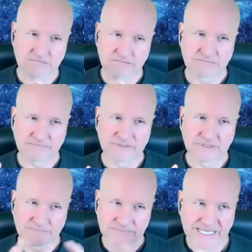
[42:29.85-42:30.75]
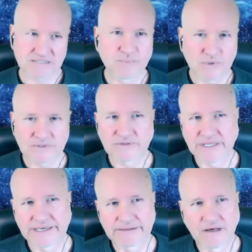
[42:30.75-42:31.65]
the next book
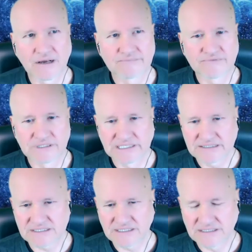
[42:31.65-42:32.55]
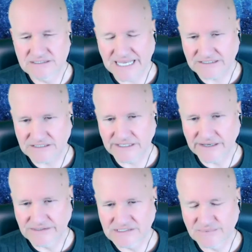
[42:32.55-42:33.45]
that I'm releasing is actually
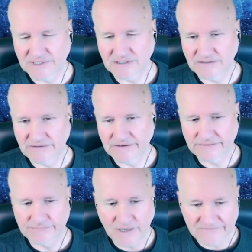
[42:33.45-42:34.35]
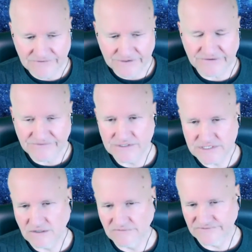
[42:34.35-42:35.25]
going to be my very first
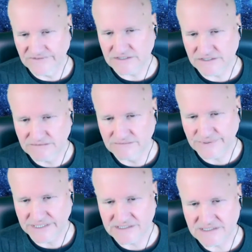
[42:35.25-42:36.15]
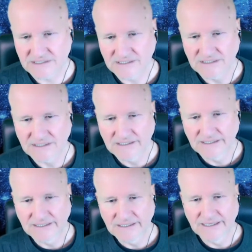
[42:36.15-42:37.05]
nonfiction piece.
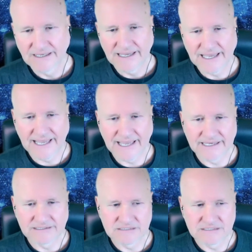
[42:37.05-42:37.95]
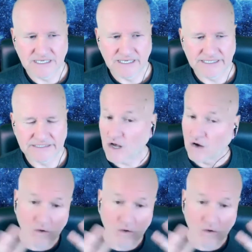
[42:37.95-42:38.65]
And it's a whole